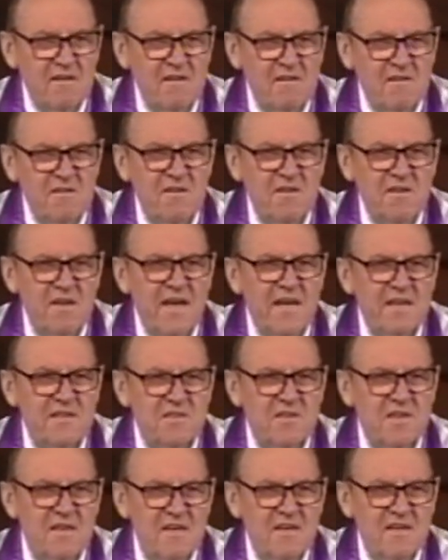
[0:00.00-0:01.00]
And
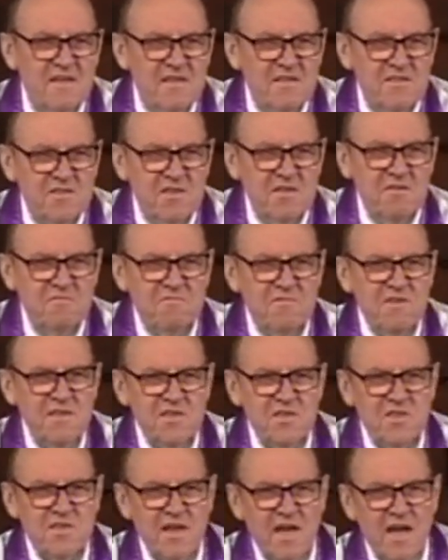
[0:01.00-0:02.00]
yet she
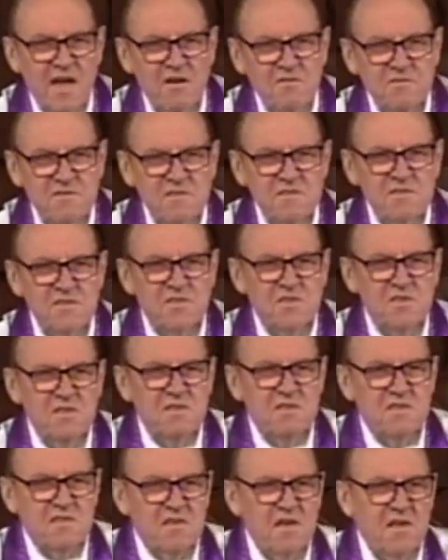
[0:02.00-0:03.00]
reached out and she
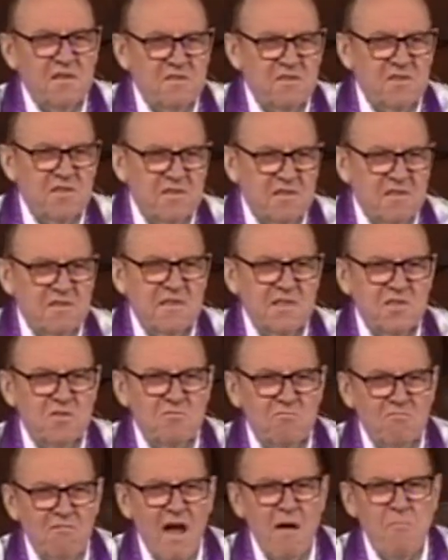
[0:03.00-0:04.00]
touched this
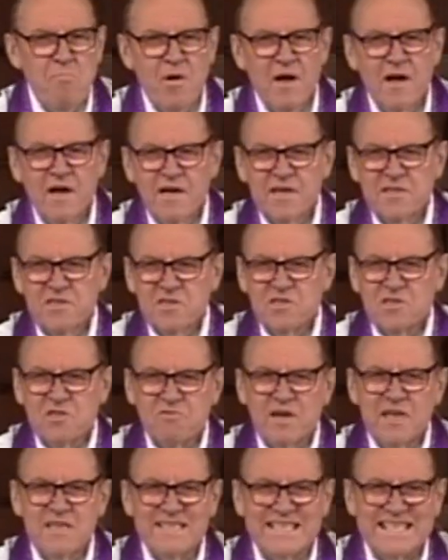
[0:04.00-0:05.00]
rabbi, this
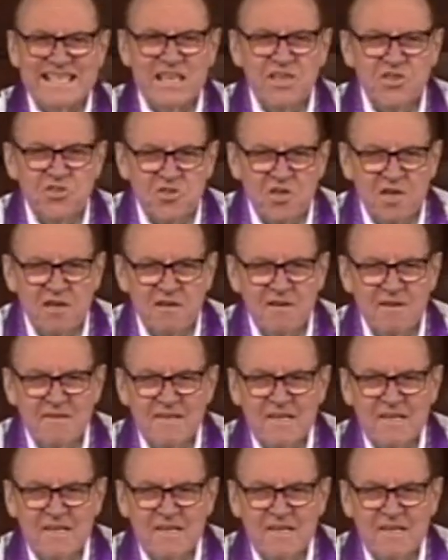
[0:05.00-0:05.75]
great teacher,